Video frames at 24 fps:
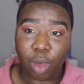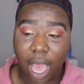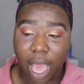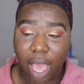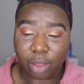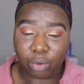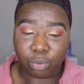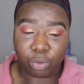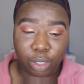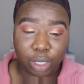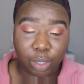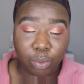I
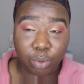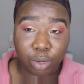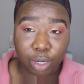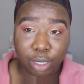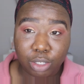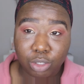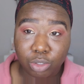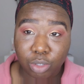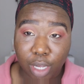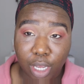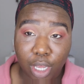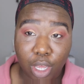really want to
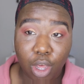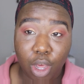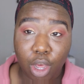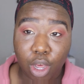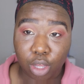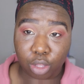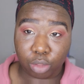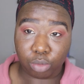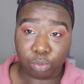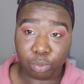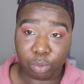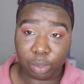try
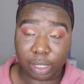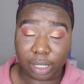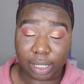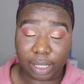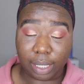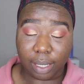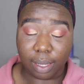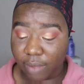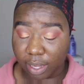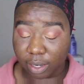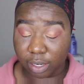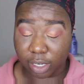all 3
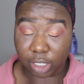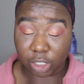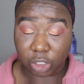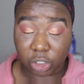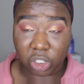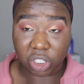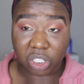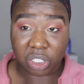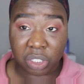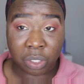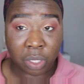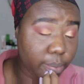
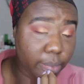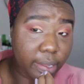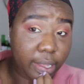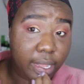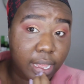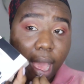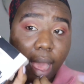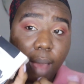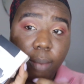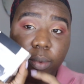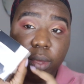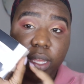foundations, but
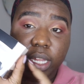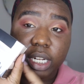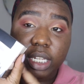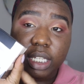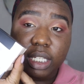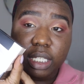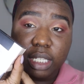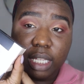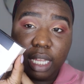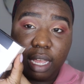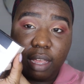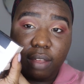I'm going to
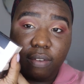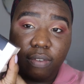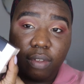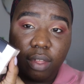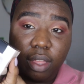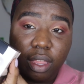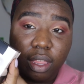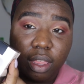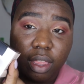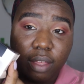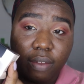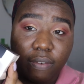save
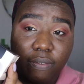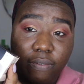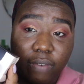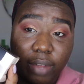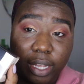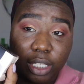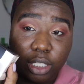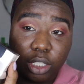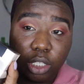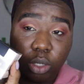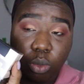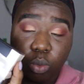the
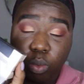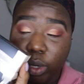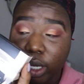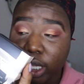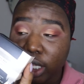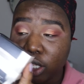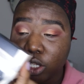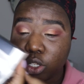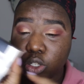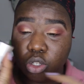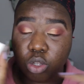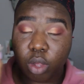Fenty
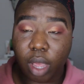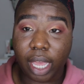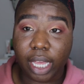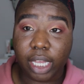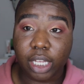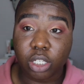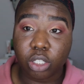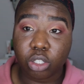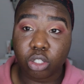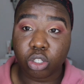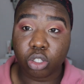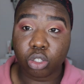one so I
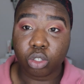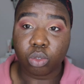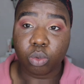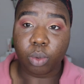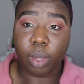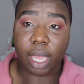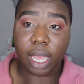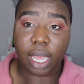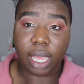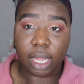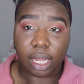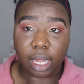can do a